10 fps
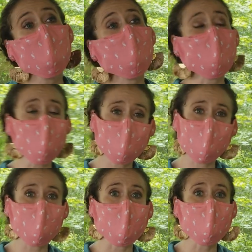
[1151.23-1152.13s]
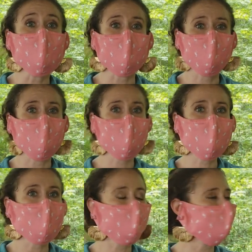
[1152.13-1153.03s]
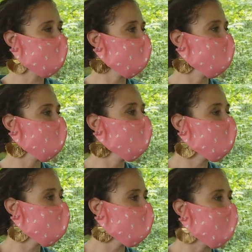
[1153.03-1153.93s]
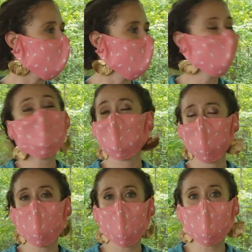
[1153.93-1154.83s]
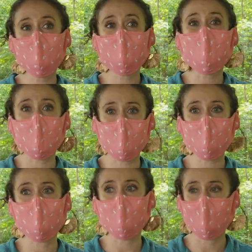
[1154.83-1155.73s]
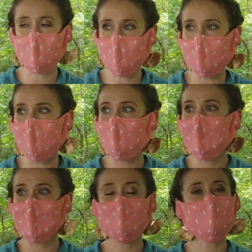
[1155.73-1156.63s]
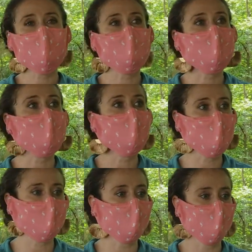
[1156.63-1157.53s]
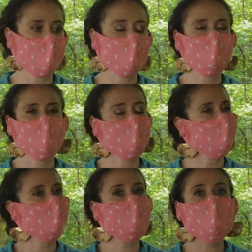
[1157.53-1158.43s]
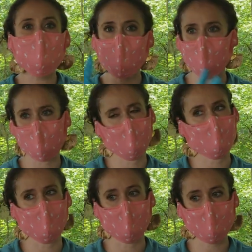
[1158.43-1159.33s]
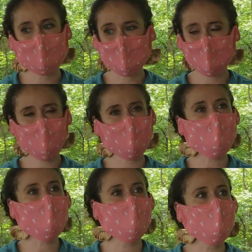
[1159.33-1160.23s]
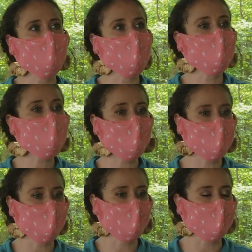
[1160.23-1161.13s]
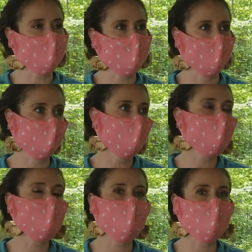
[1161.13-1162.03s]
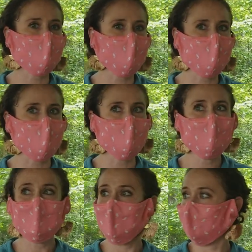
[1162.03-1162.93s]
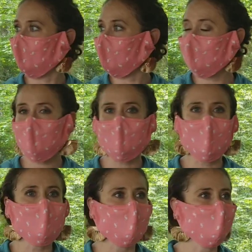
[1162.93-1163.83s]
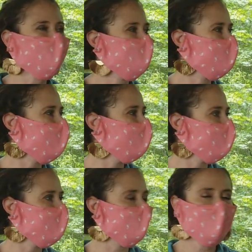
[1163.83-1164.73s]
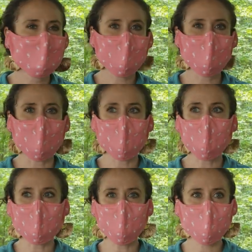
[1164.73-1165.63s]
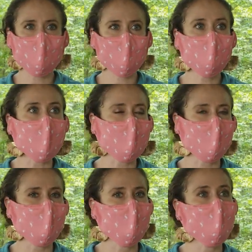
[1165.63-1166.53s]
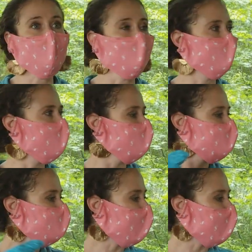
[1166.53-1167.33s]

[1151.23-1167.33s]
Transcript: but you see my point. So she can see really well to be able to capture her prey. And that's what helped them so much, is they're very visual animals. So that's how they're mostly going to find their food. They're going to find their food by looking out and scanning, you know, a nice big meadow, or in